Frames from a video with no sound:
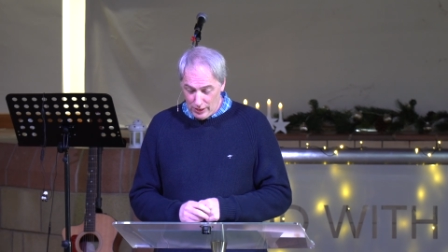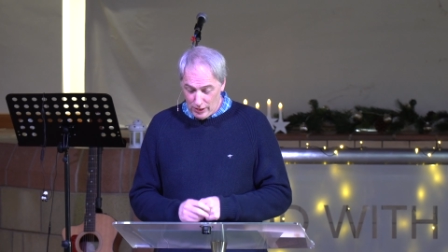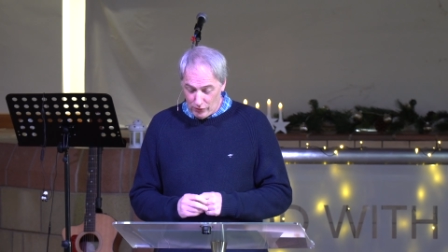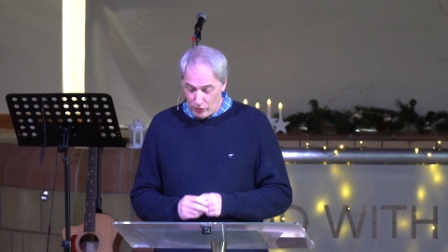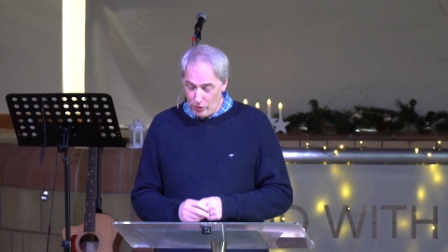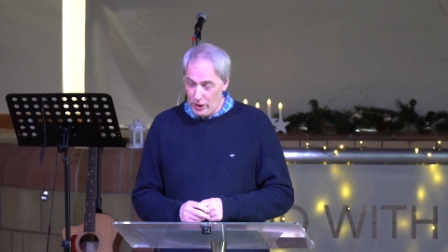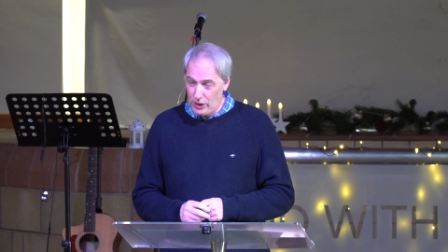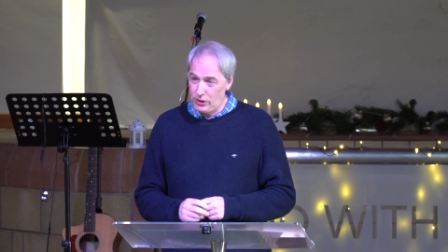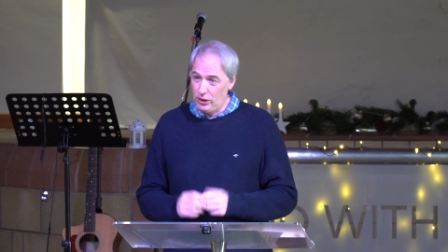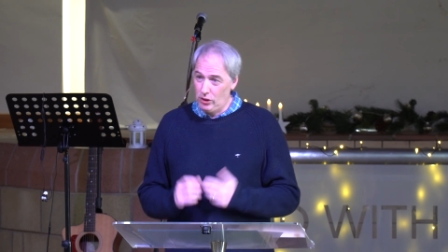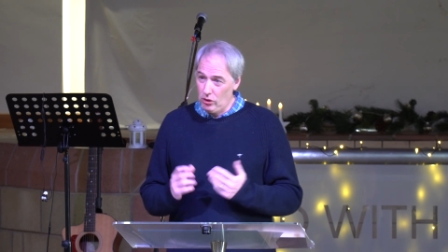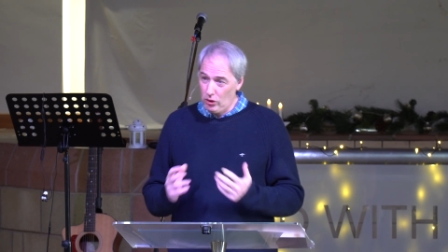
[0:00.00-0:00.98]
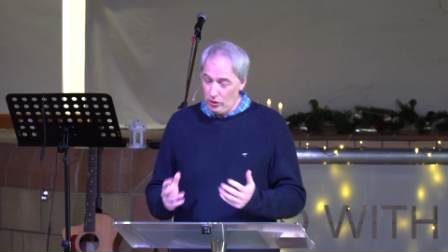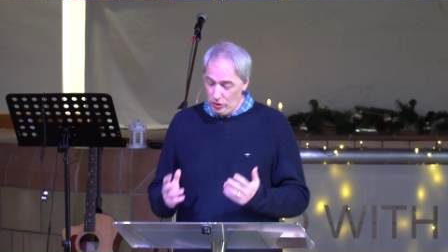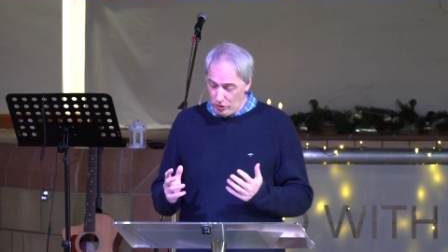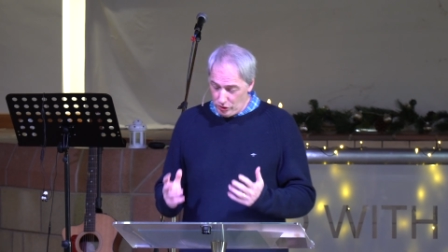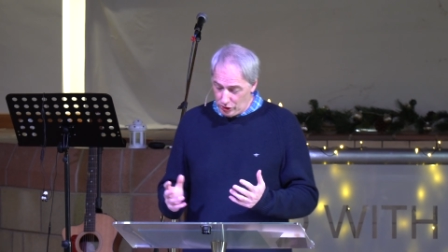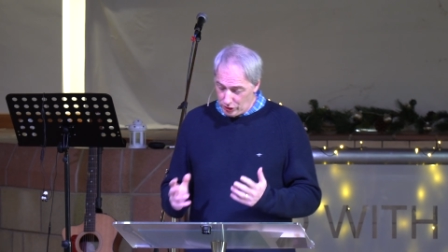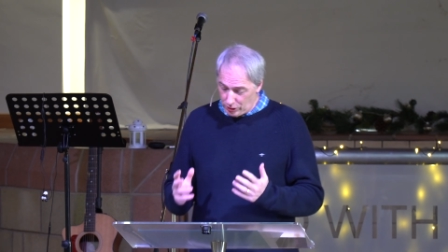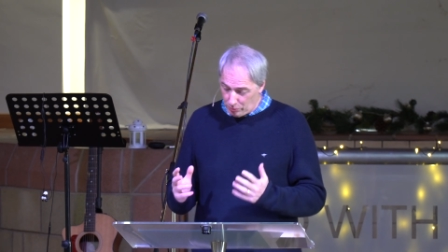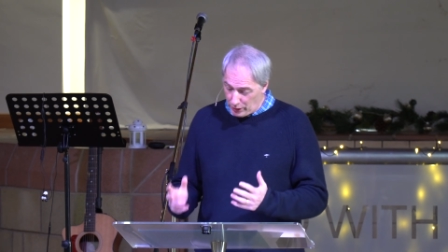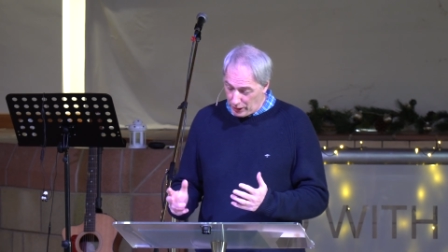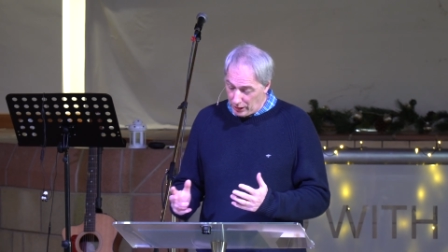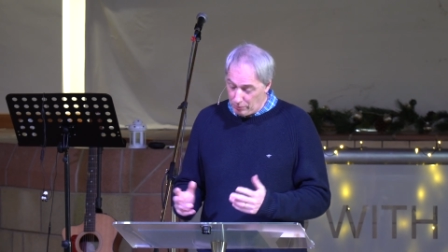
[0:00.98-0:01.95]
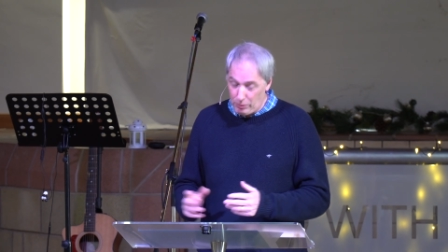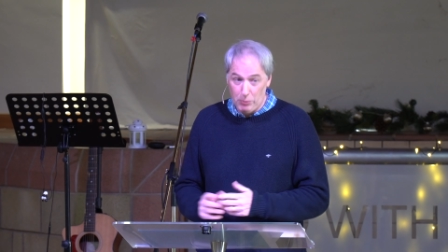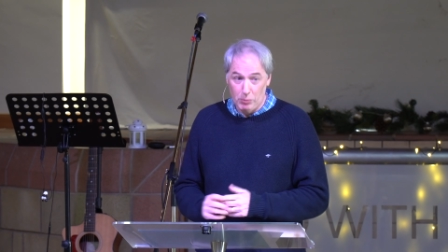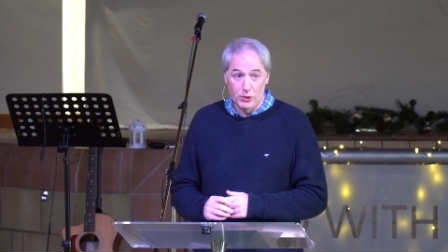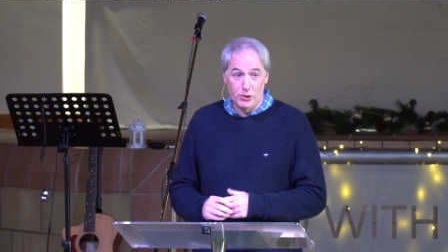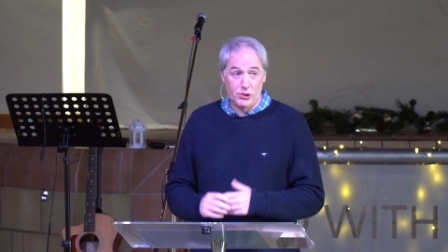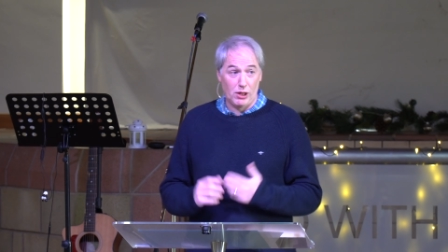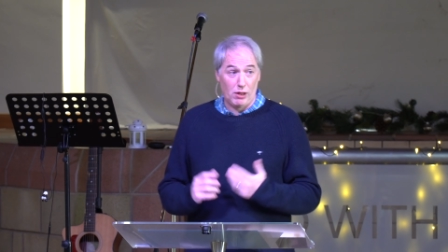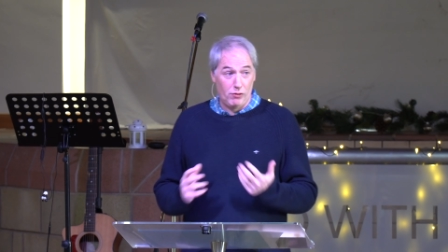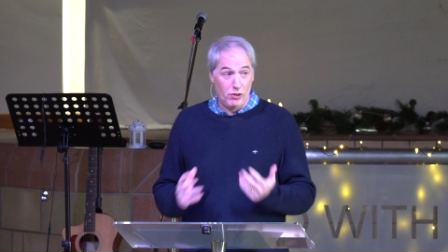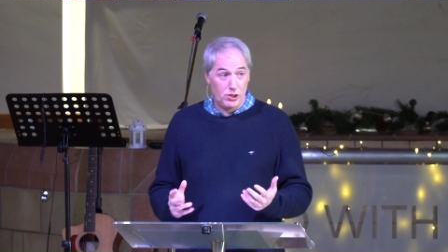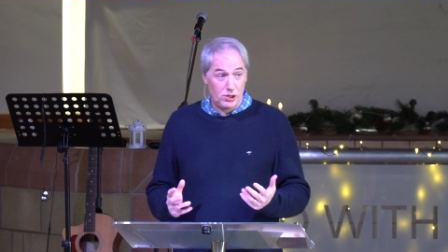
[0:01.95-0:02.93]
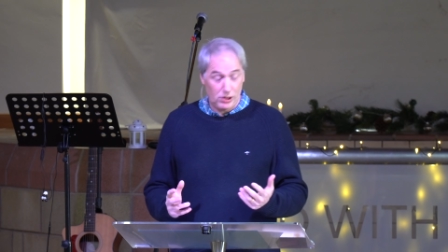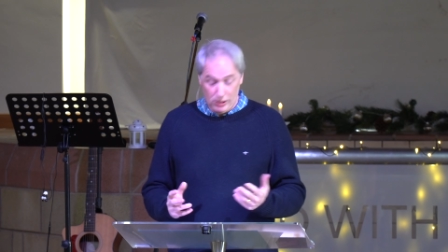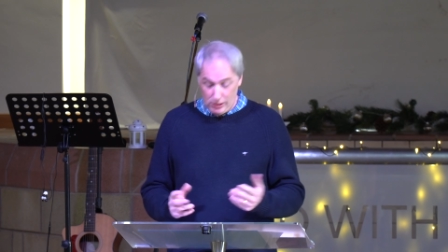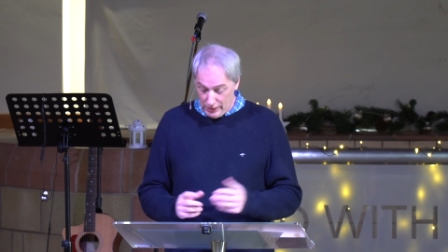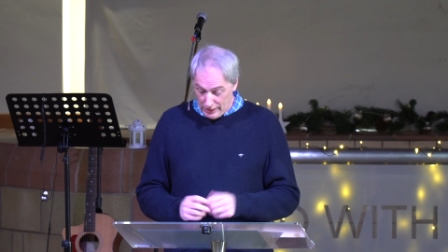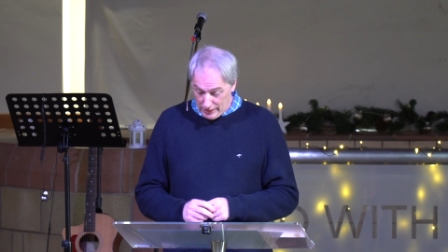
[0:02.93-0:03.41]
of grace that God uses to bring people to salvation